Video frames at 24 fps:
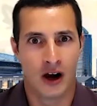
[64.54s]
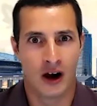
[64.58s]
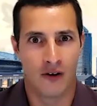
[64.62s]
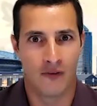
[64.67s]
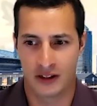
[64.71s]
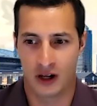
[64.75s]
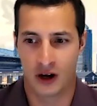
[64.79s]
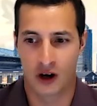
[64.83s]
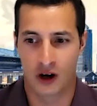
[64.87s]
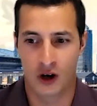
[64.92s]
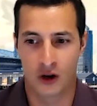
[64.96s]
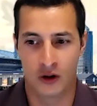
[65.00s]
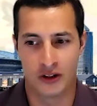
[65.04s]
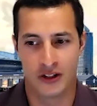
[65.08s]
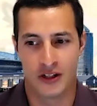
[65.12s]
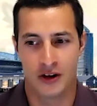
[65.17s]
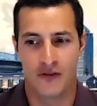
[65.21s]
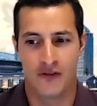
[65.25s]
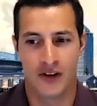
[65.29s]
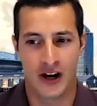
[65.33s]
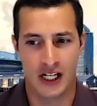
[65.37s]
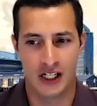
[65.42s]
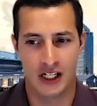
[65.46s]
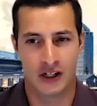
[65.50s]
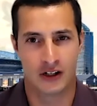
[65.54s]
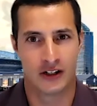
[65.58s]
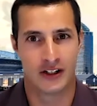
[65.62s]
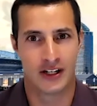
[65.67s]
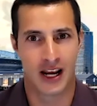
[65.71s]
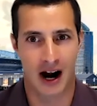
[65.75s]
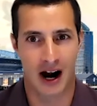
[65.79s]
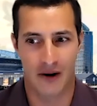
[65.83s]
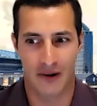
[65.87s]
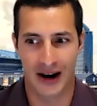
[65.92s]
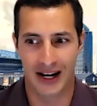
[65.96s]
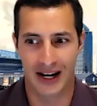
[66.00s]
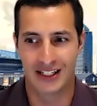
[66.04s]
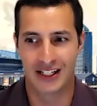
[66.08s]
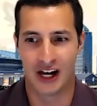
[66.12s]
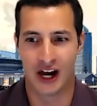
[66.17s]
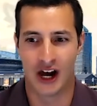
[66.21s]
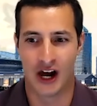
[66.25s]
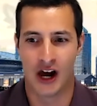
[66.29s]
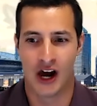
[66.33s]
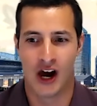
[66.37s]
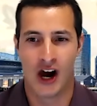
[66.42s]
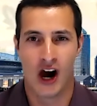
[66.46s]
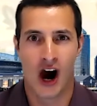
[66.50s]
a conservation
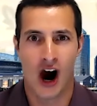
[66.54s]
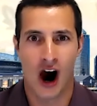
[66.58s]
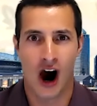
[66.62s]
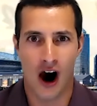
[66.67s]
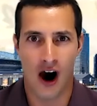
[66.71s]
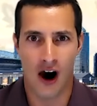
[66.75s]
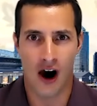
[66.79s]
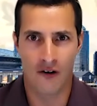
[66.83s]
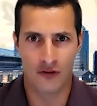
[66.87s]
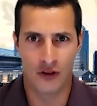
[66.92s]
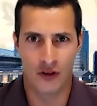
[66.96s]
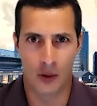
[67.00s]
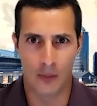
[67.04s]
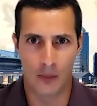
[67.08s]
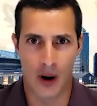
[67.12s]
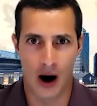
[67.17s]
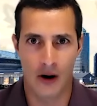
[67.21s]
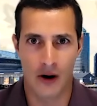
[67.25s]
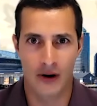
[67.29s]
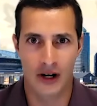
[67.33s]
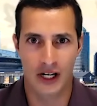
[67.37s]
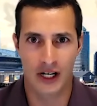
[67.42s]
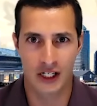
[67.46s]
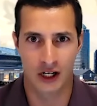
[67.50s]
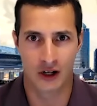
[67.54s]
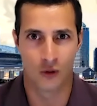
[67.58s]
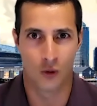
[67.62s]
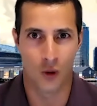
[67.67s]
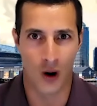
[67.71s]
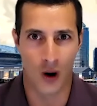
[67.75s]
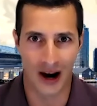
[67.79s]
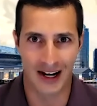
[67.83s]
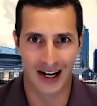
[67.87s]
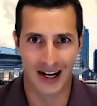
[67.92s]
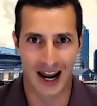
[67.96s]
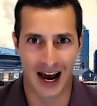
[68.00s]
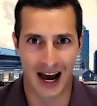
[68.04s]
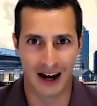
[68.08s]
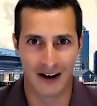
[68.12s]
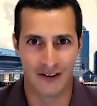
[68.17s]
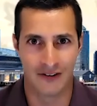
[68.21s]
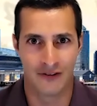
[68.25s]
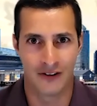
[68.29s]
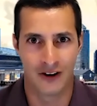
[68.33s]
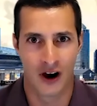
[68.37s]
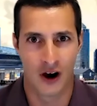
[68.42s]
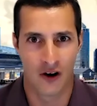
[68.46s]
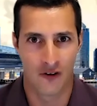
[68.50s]
director of the Mauritian Wildlife
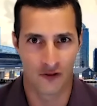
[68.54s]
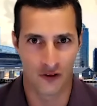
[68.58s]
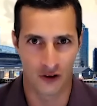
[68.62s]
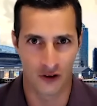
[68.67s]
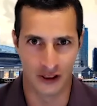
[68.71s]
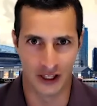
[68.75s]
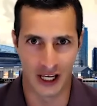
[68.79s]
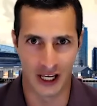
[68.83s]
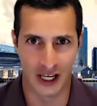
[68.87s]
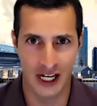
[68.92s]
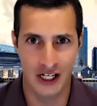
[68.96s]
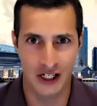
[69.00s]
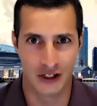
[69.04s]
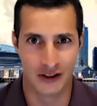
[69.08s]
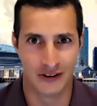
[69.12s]
Foundation.